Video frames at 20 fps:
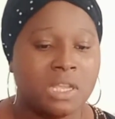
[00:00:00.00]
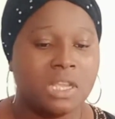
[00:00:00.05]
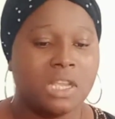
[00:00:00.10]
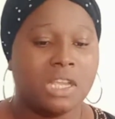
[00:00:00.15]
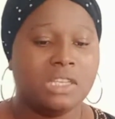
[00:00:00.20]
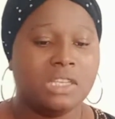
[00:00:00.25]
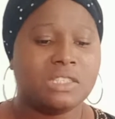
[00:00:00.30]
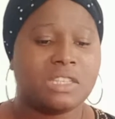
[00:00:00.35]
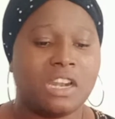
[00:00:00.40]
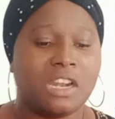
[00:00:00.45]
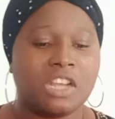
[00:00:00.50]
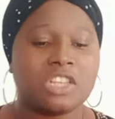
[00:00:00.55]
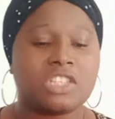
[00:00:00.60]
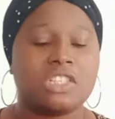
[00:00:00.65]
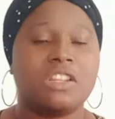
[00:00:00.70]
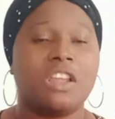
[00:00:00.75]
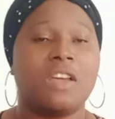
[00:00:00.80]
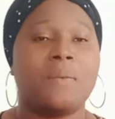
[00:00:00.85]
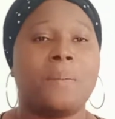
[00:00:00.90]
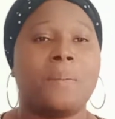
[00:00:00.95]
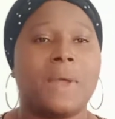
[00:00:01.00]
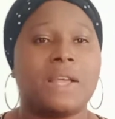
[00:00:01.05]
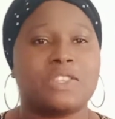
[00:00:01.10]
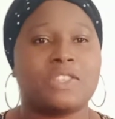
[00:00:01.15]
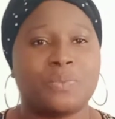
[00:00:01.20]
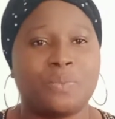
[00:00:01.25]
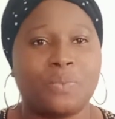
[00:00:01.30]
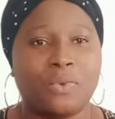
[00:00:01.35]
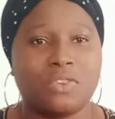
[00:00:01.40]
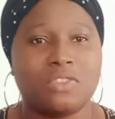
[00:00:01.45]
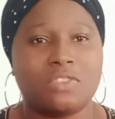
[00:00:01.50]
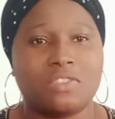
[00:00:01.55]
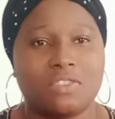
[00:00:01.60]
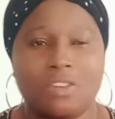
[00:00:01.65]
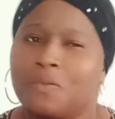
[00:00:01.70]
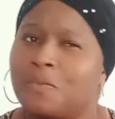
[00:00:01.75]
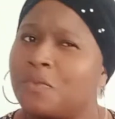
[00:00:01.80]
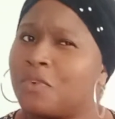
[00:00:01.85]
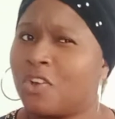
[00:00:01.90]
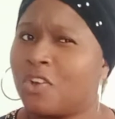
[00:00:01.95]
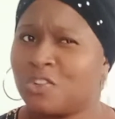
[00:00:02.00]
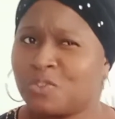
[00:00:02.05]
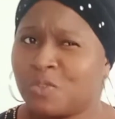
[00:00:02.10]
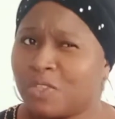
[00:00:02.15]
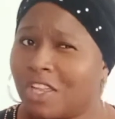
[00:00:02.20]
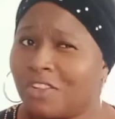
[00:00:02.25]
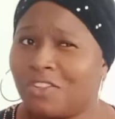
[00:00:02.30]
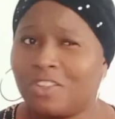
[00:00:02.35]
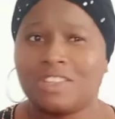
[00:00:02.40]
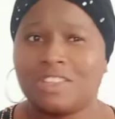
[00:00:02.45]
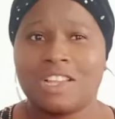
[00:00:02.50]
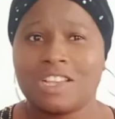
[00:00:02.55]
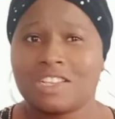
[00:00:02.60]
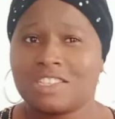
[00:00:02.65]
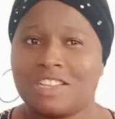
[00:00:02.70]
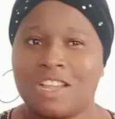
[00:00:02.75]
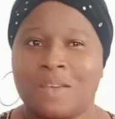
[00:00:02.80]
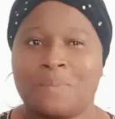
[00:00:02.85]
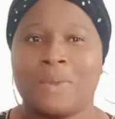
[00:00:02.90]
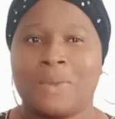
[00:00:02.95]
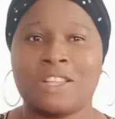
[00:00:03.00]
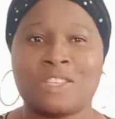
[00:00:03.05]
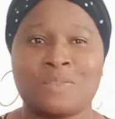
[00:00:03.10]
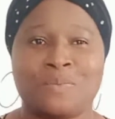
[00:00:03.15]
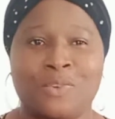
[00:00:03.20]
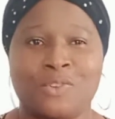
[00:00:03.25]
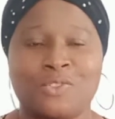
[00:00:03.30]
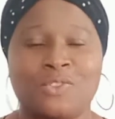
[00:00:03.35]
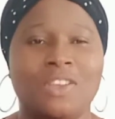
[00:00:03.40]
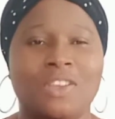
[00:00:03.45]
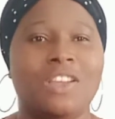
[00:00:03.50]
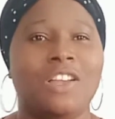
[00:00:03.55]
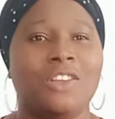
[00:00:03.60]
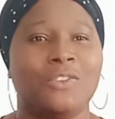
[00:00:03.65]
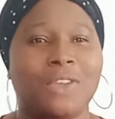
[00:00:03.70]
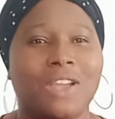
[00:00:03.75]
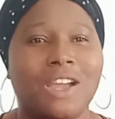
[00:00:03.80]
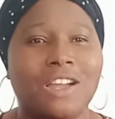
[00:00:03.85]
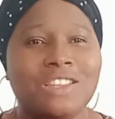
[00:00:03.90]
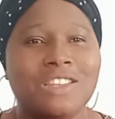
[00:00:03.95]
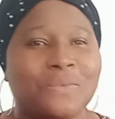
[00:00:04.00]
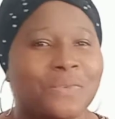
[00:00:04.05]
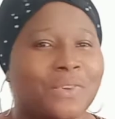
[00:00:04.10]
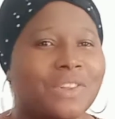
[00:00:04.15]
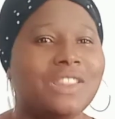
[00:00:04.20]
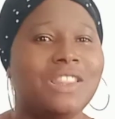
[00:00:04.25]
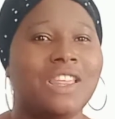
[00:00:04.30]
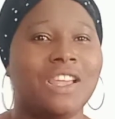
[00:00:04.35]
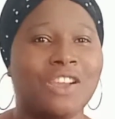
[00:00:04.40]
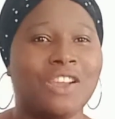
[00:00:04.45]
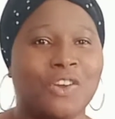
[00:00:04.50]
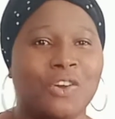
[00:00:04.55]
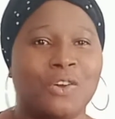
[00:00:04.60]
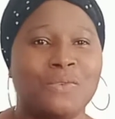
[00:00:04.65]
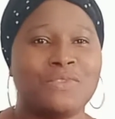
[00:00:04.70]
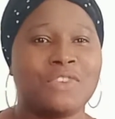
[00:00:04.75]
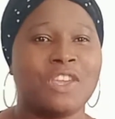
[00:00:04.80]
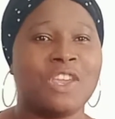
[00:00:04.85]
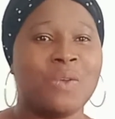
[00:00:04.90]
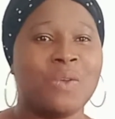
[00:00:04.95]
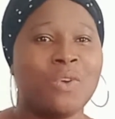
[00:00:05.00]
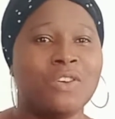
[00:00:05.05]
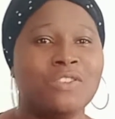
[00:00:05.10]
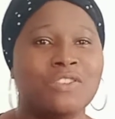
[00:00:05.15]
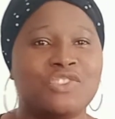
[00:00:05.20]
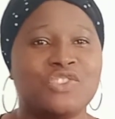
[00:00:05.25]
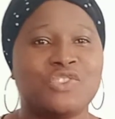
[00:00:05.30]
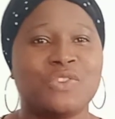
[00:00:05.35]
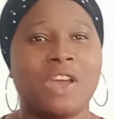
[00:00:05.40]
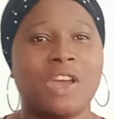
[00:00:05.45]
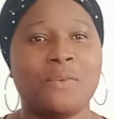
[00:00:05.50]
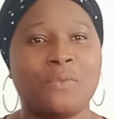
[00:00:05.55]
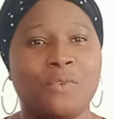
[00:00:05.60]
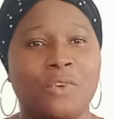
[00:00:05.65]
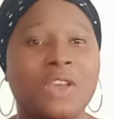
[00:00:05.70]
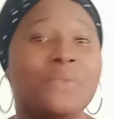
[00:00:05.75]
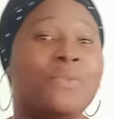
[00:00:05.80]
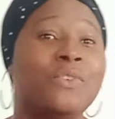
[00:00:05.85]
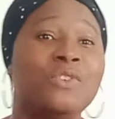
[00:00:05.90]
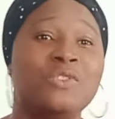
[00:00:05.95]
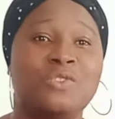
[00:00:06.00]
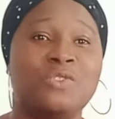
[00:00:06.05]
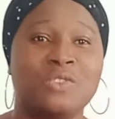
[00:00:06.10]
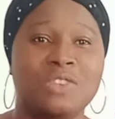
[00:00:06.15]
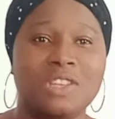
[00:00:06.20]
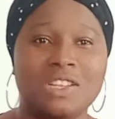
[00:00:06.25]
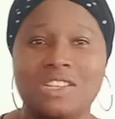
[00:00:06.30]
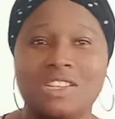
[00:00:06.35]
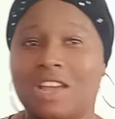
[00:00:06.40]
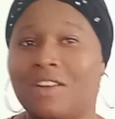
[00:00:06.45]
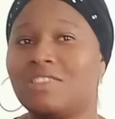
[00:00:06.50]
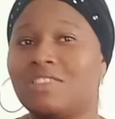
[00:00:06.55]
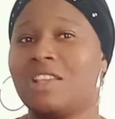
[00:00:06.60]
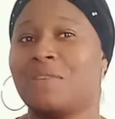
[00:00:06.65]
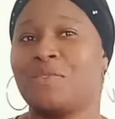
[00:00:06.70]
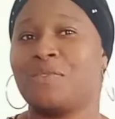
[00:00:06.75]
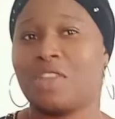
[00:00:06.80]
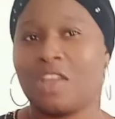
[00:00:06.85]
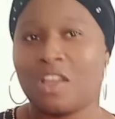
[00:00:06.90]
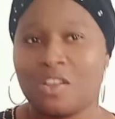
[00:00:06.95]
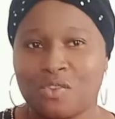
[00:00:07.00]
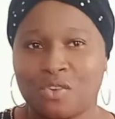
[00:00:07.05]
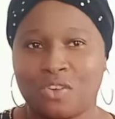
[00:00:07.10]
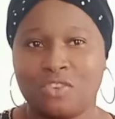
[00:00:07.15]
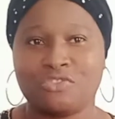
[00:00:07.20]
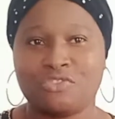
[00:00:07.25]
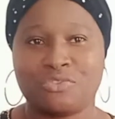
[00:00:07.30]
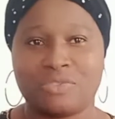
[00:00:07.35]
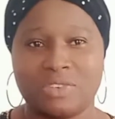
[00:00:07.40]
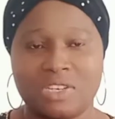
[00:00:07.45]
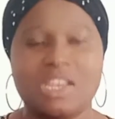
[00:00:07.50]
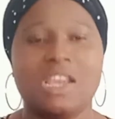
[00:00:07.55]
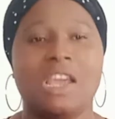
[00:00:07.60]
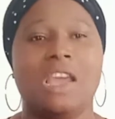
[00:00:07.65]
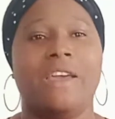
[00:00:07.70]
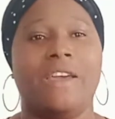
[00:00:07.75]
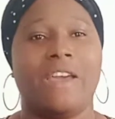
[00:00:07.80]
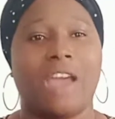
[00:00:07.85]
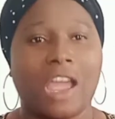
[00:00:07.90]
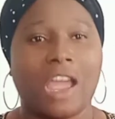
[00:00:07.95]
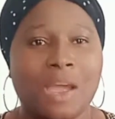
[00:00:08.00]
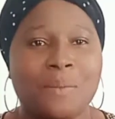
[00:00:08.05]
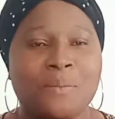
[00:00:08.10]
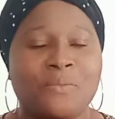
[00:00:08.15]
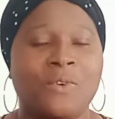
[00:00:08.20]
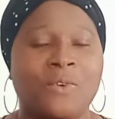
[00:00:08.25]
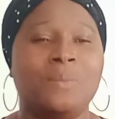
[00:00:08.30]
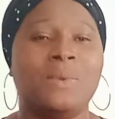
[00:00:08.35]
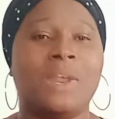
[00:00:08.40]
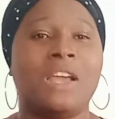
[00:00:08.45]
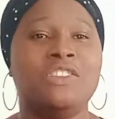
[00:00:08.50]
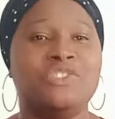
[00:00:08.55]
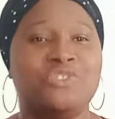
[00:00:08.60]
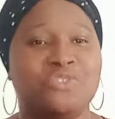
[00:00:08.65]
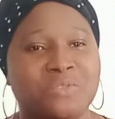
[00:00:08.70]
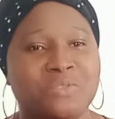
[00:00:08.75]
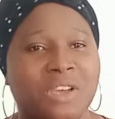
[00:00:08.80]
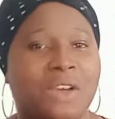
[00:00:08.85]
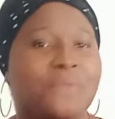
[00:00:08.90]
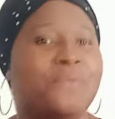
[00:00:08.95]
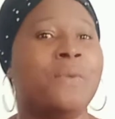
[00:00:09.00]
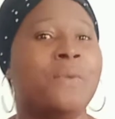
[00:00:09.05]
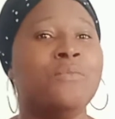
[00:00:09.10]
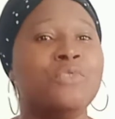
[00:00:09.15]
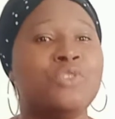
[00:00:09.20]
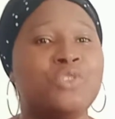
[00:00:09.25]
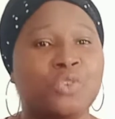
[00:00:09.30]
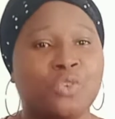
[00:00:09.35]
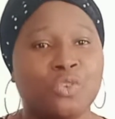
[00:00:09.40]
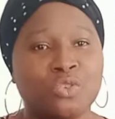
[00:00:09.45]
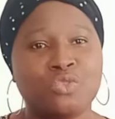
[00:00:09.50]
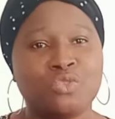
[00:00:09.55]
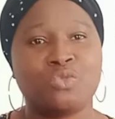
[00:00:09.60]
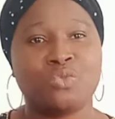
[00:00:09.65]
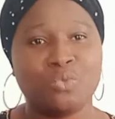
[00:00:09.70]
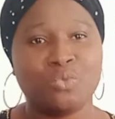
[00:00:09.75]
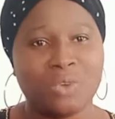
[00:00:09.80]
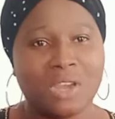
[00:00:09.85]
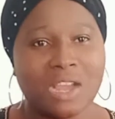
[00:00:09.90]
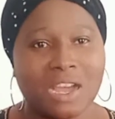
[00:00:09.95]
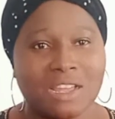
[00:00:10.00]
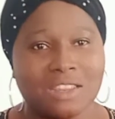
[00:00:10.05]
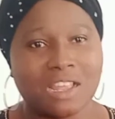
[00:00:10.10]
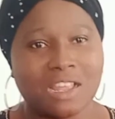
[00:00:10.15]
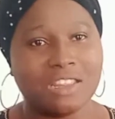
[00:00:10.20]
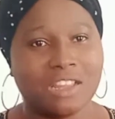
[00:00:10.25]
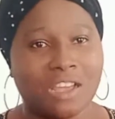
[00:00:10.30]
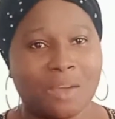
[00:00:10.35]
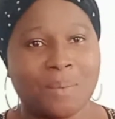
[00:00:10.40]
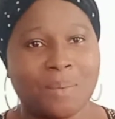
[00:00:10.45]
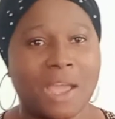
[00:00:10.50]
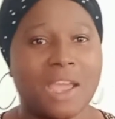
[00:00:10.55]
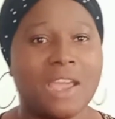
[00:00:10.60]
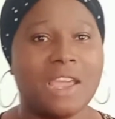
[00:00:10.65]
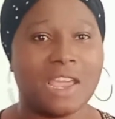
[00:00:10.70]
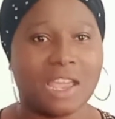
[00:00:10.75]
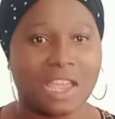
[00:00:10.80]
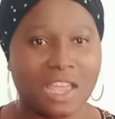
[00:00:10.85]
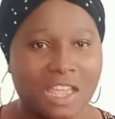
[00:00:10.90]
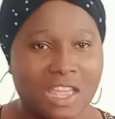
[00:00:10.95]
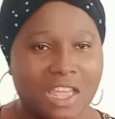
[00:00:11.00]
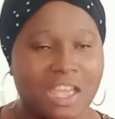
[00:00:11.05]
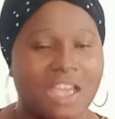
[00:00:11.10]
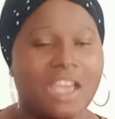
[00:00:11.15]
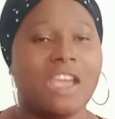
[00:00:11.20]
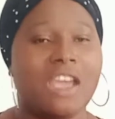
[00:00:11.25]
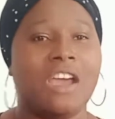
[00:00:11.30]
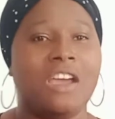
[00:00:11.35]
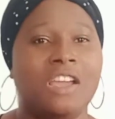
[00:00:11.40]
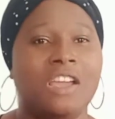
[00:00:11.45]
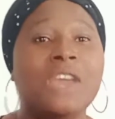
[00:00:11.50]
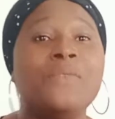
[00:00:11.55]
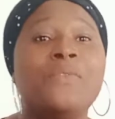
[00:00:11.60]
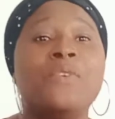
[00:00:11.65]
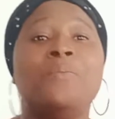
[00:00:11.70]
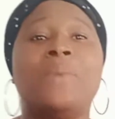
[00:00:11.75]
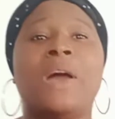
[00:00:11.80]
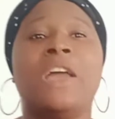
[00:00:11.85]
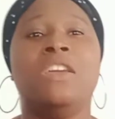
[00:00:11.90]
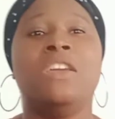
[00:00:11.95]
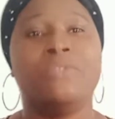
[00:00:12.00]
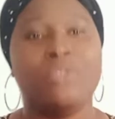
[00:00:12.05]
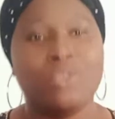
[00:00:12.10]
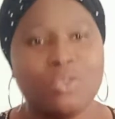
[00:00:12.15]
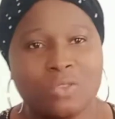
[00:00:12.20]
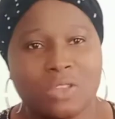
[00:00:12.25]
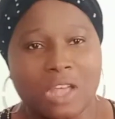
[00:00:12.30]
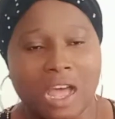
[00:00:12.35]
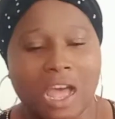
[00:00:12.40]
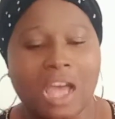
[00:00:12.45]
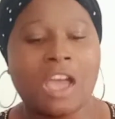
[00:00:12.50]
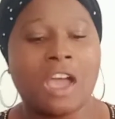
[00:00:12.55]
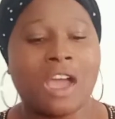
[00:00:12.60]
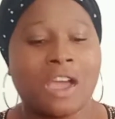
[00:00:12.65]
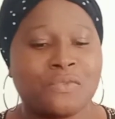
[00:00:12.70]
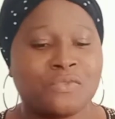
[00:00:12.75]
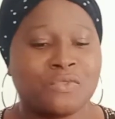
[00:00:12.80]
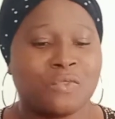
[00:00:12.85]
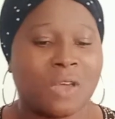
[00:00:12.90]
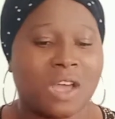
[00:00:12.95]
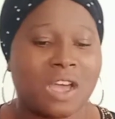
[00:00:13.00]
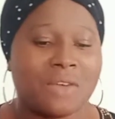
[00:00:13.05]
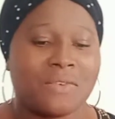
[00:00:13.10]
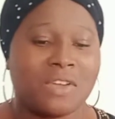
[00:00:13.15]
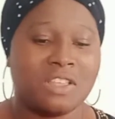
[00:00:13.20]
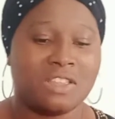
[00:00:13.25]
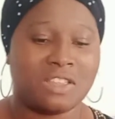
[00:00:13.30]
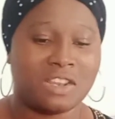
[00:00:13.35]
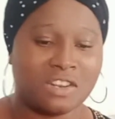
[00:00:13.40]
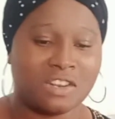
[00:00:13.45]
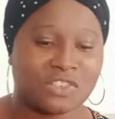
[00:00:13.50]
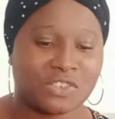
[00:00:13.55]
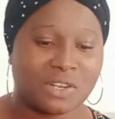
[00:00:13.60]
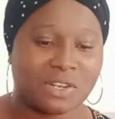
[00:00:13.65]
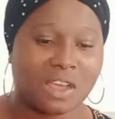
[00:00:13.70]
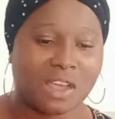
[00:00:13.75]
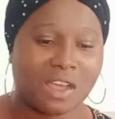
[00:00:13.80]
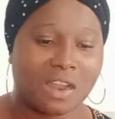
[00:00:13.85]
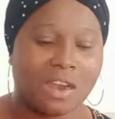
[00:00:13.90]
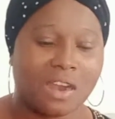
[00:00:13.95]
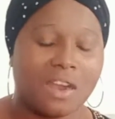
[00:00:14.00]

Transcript: international passports. Of course, without an international passport, you can't even think of say you want to travel even to the nearest African country. I am from Nigeria. For me to go to Ghana now by air, even by road, I have to have an international